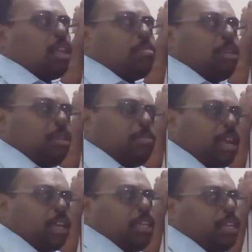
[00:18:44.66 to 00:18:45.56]
There are
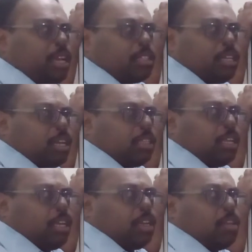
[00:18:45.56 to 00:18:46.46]
many bacteria
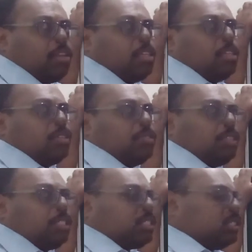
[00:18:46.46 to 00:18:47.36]
are there
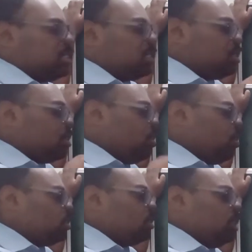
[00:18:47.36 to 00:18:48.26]
which is
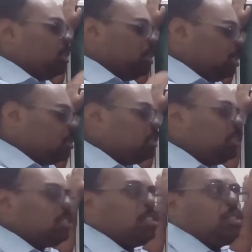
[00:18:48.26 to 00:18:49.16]
causing
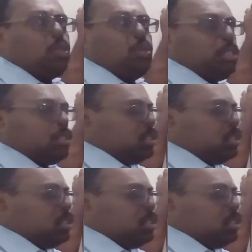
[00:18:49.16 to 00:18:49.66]
diseases to